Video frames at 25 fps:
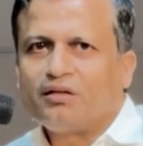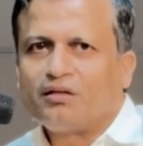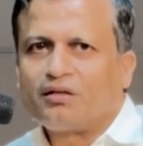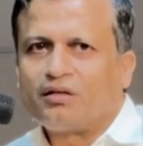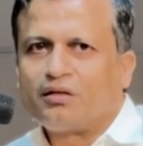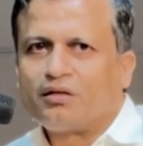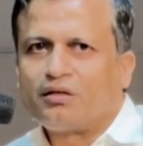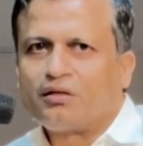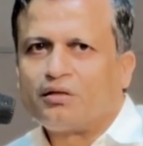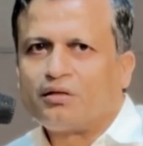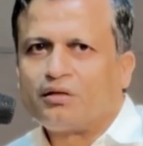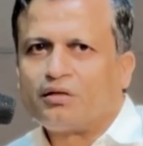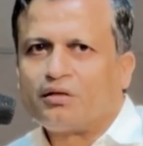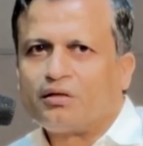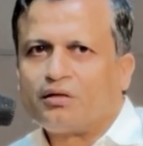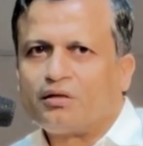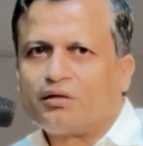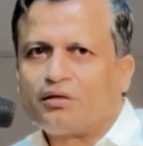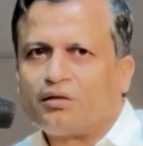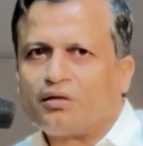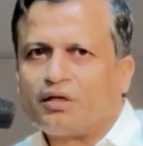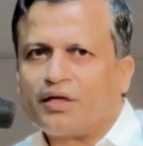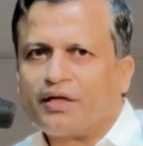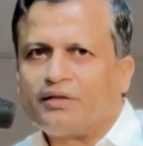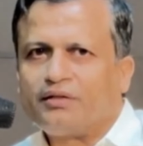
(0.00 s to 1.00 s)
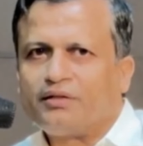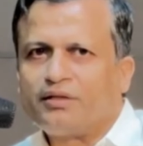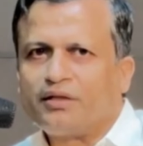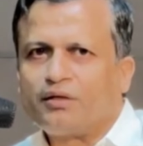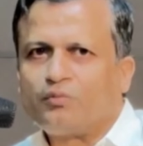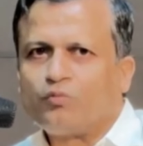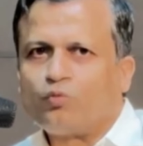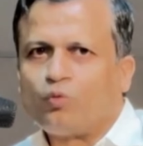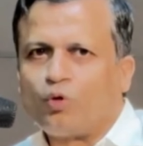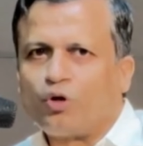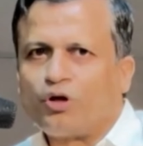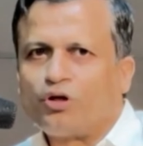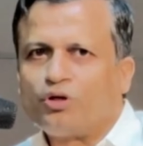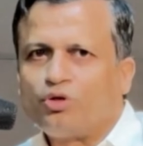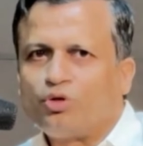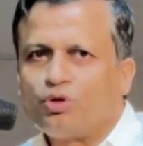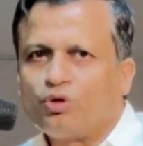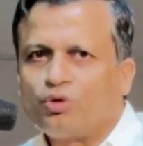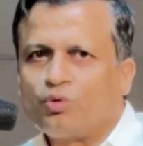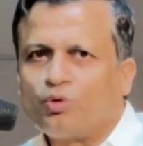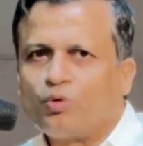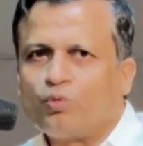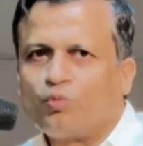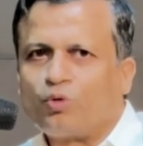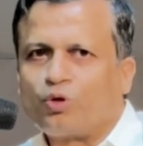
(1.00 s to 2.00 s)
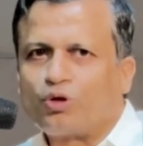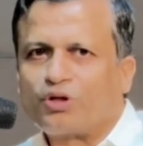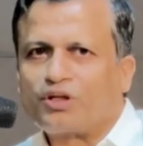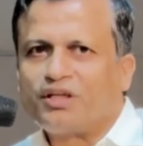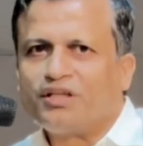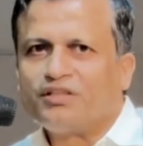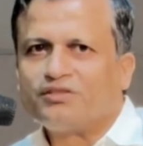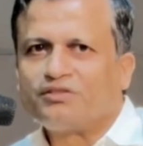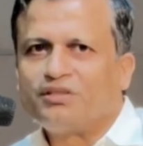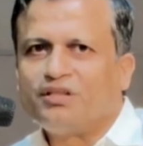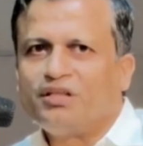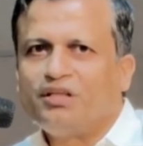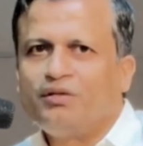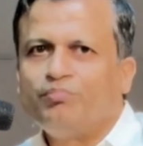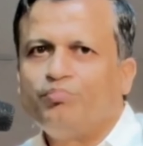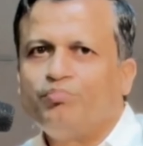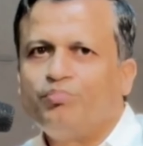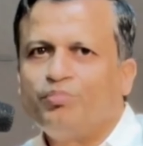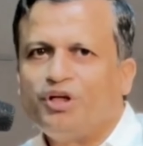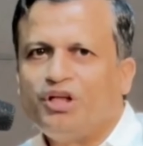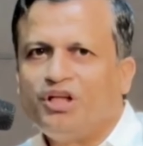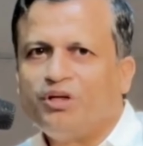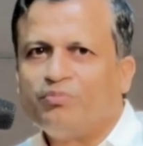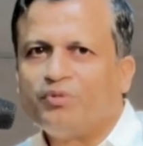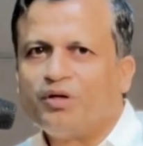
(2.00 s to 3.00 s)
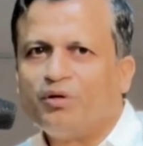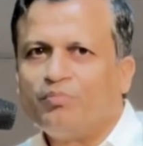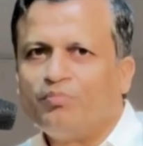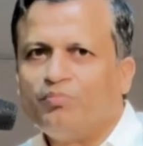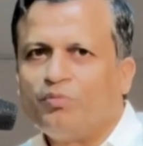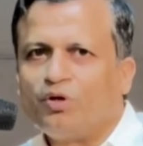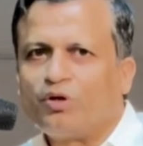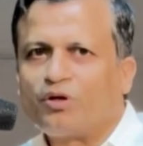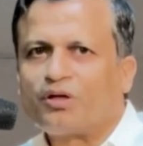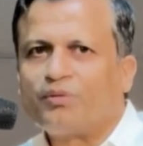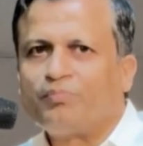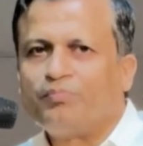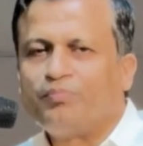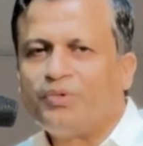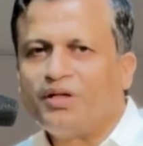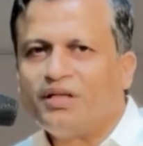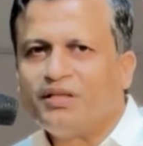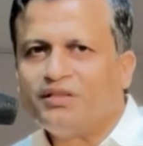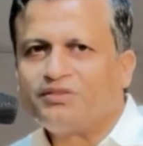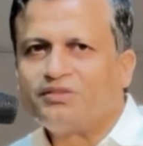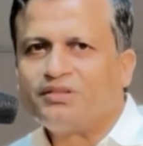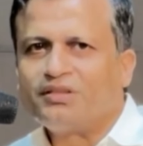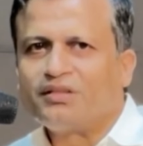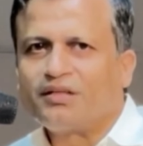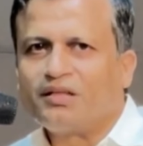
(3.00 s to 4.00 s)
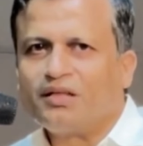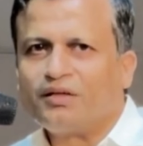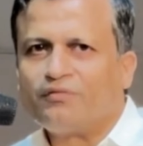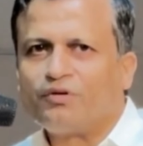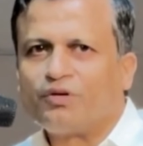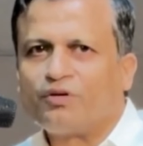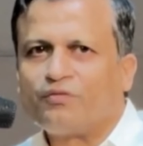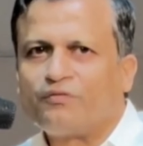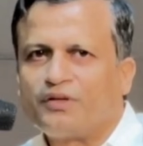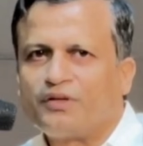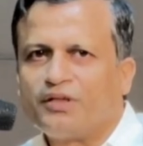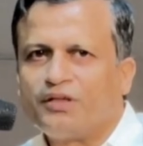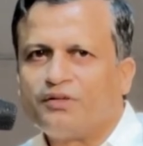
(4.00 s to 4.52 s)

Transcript: and then want to know what is the minimum or a basic level